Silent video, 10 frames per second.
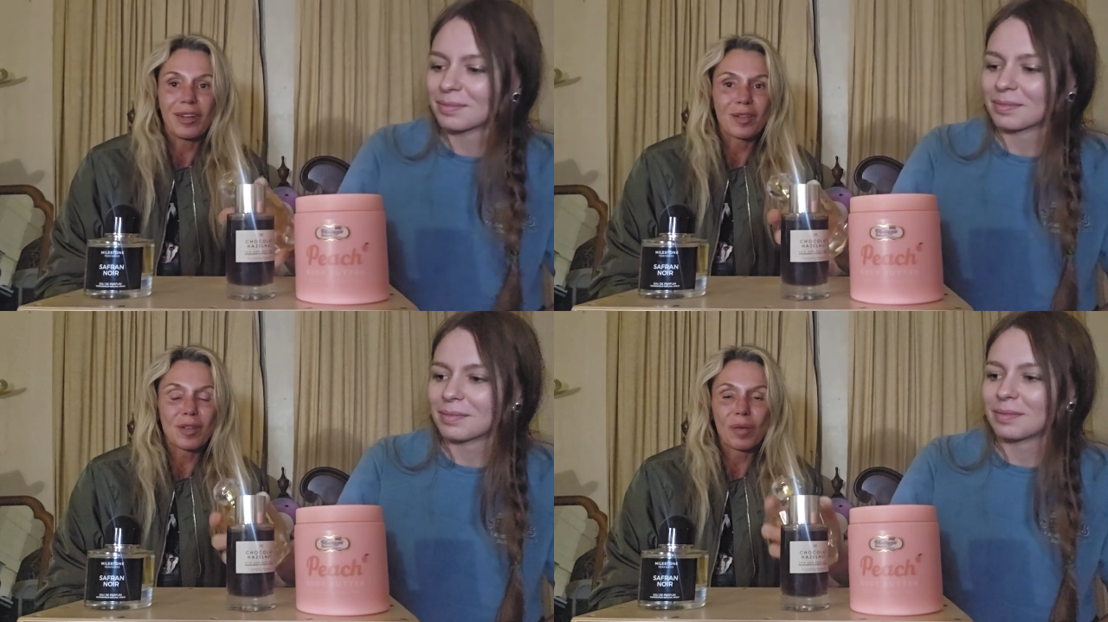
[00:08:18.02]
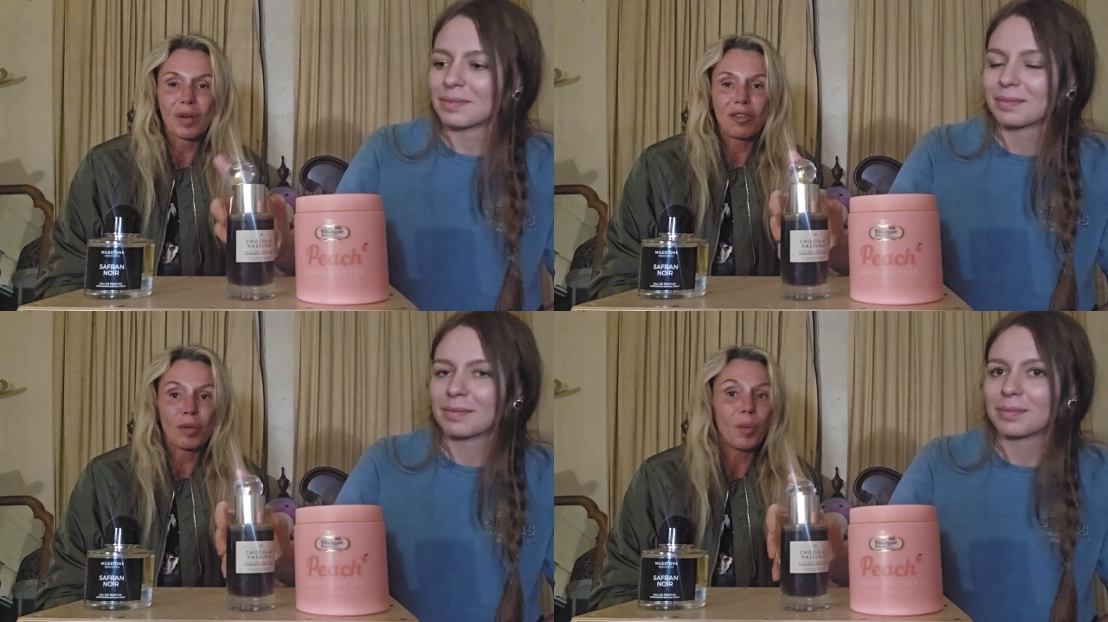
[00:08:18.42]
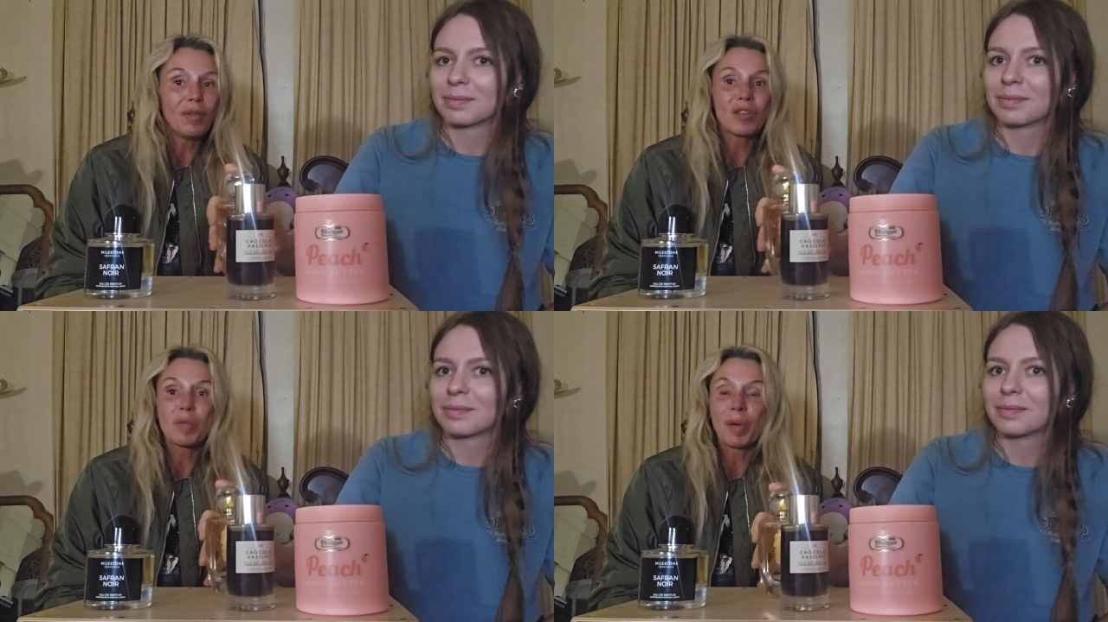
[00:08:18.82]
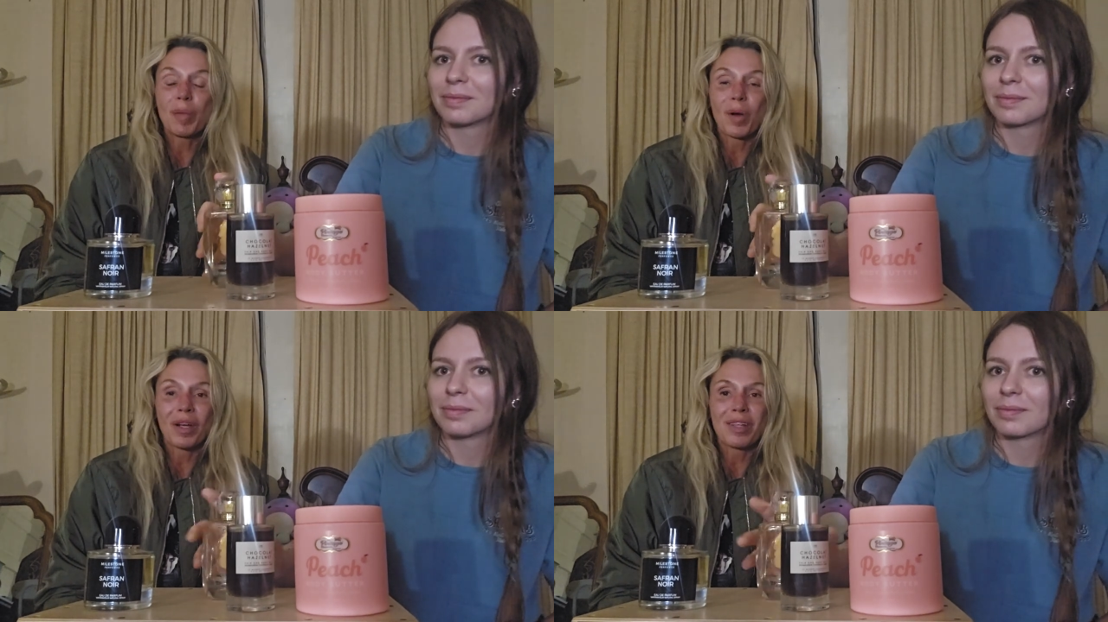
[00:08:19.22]
Speaker 1: look so rough. But we've just
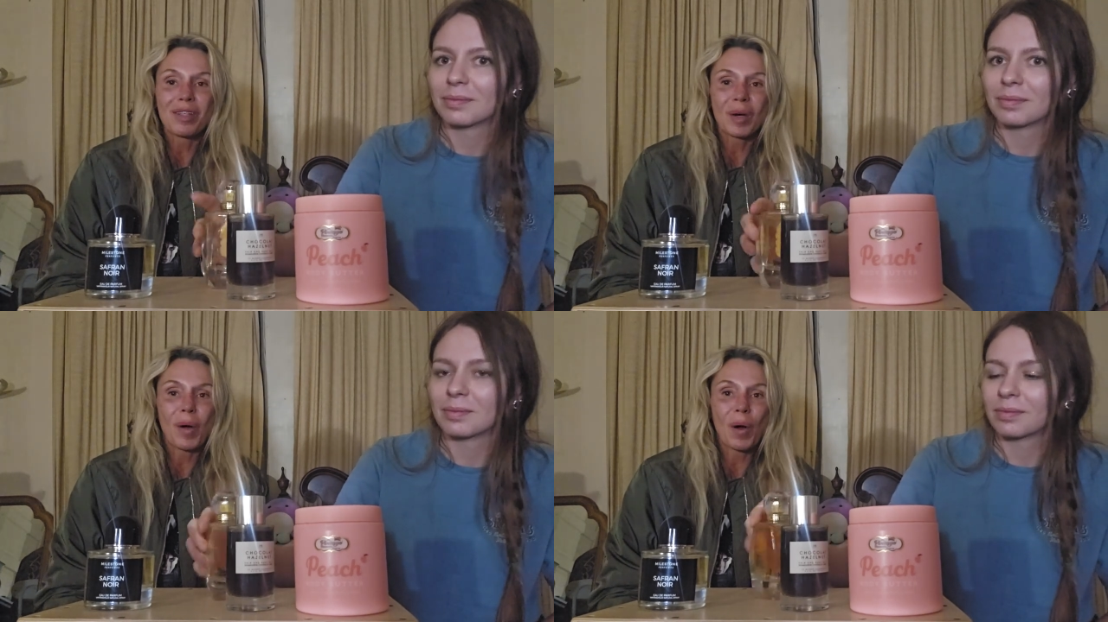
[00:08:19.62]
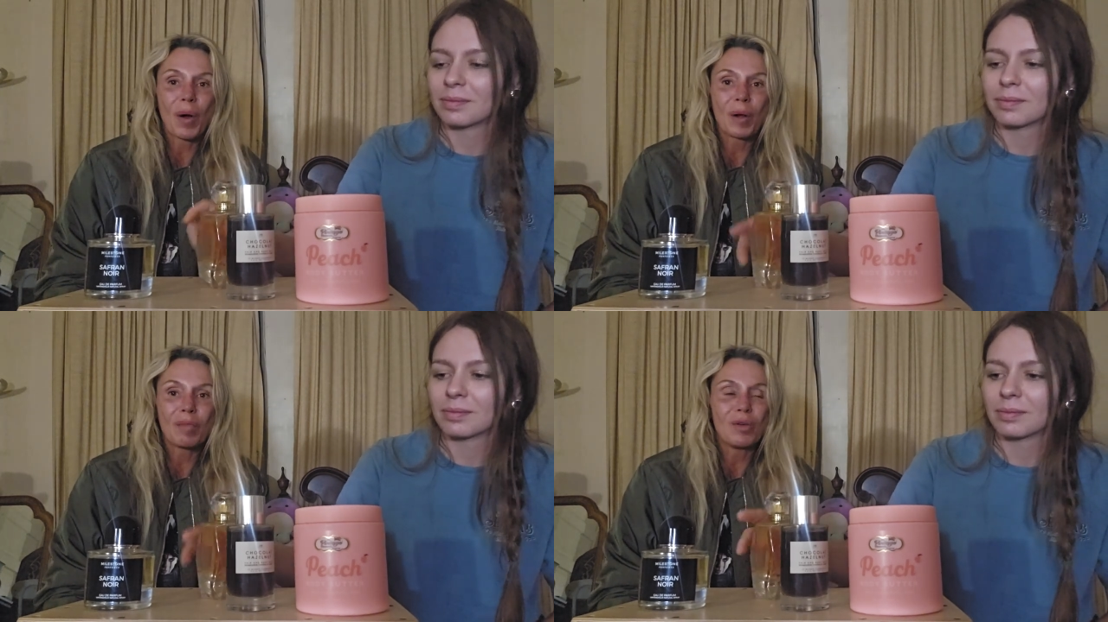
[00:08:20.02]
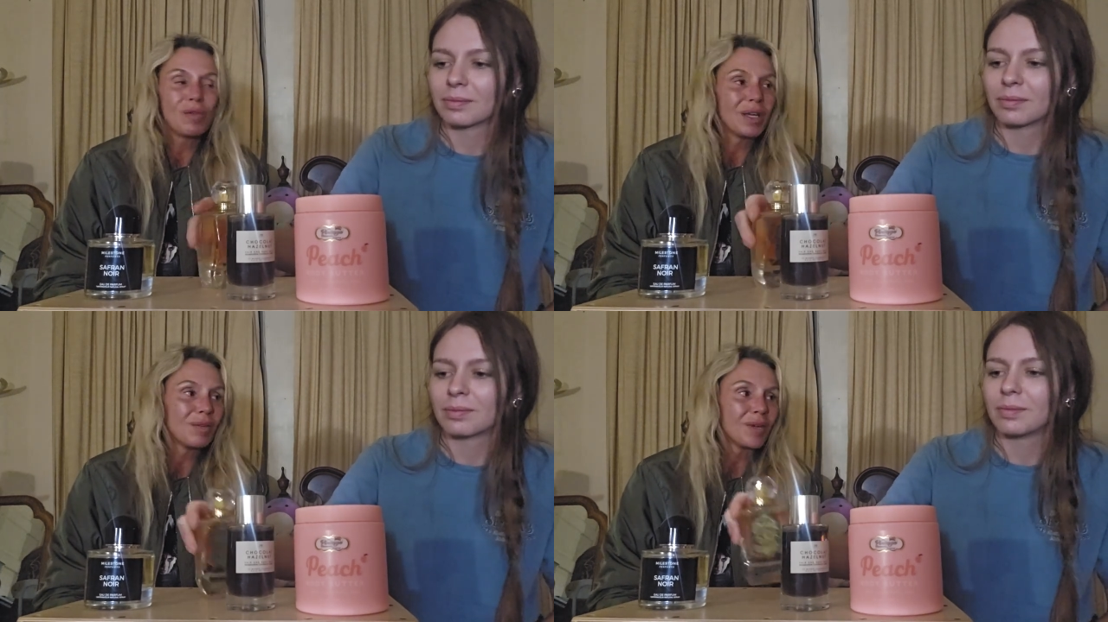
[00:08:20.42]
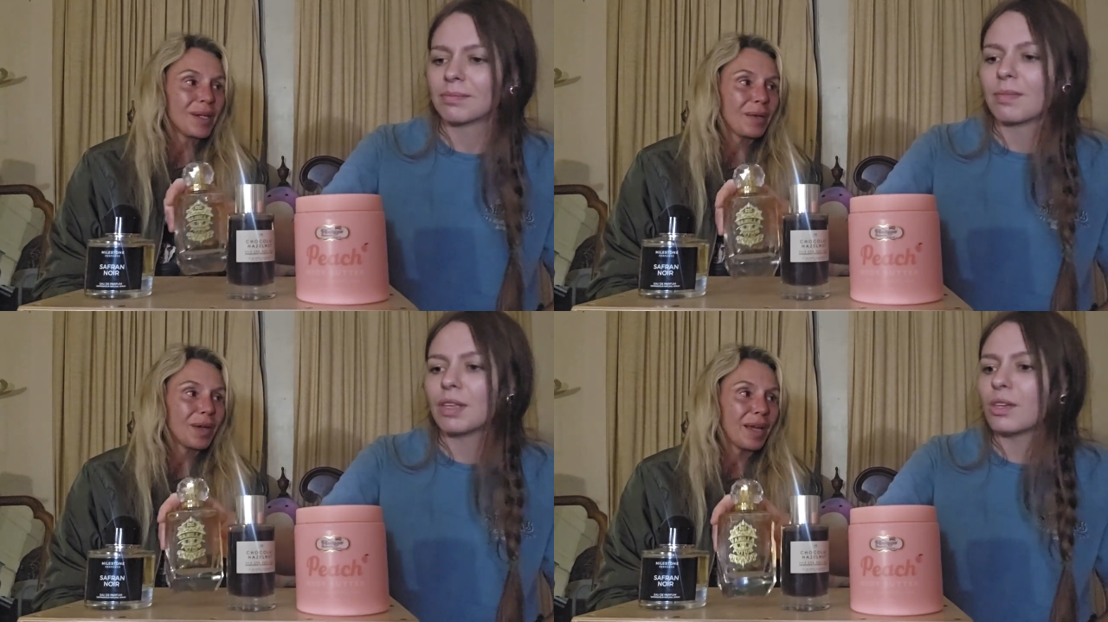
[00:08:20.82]
been working so hard, moving and
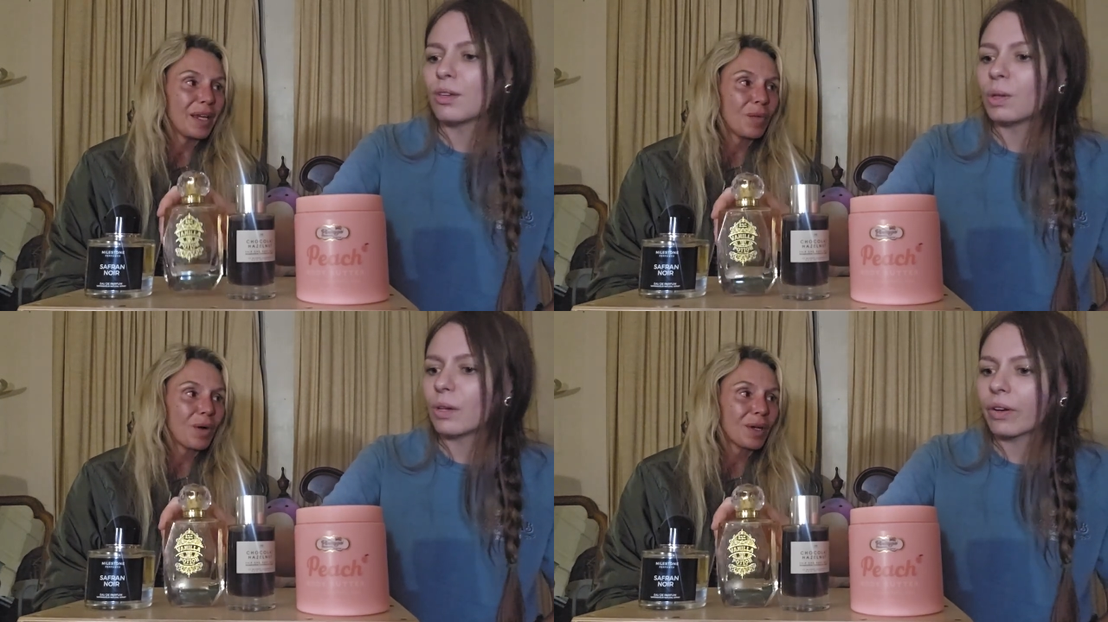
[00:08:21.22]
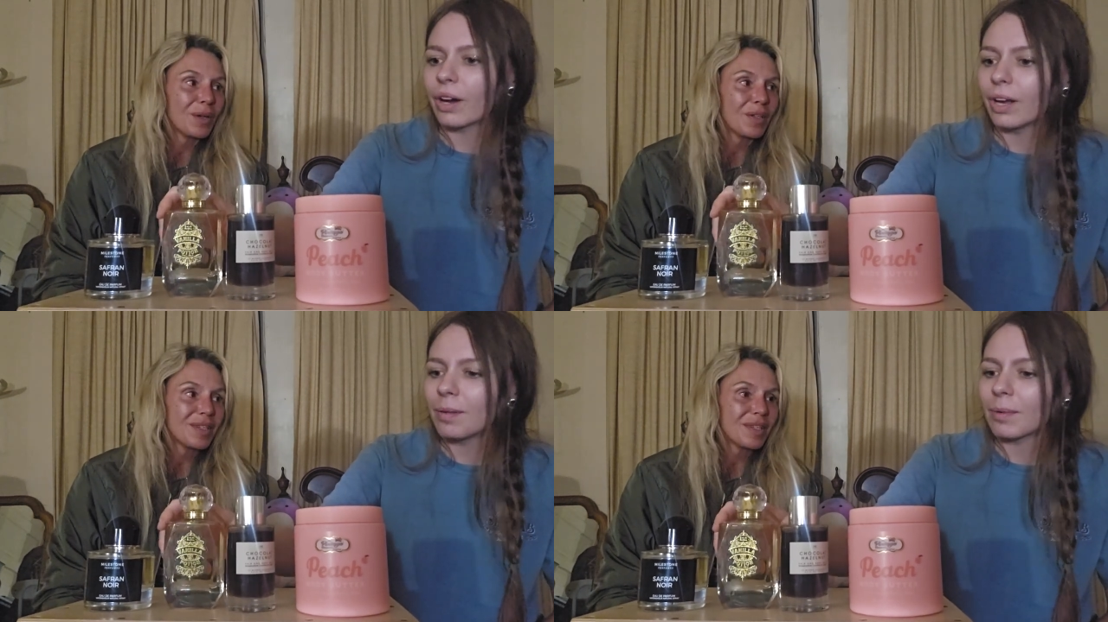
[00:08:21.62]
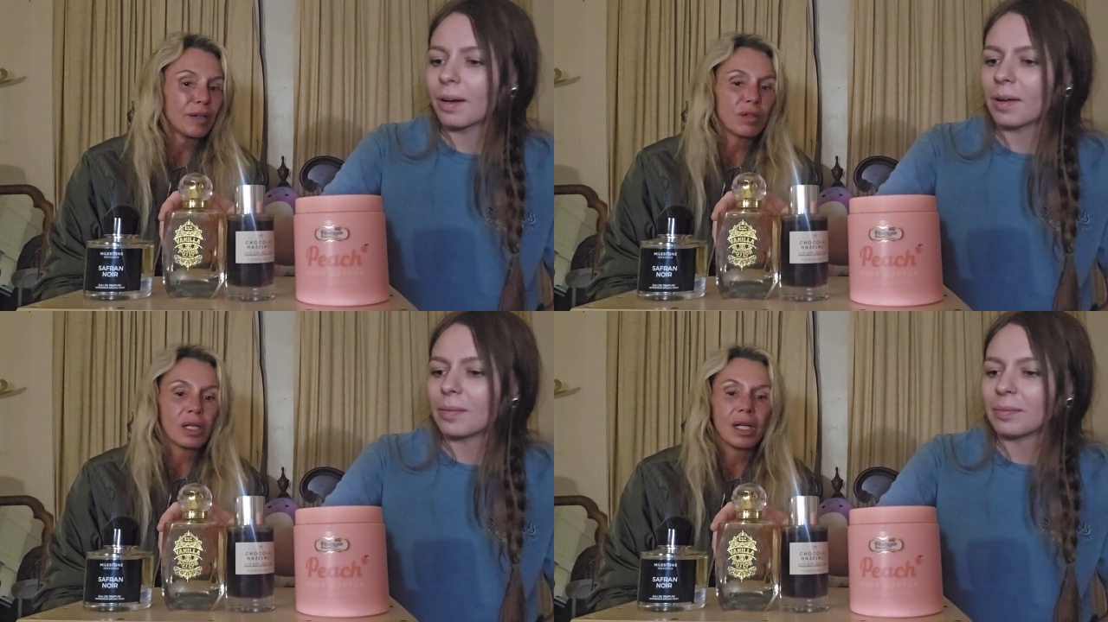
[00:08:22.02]
relocating and working on stuff.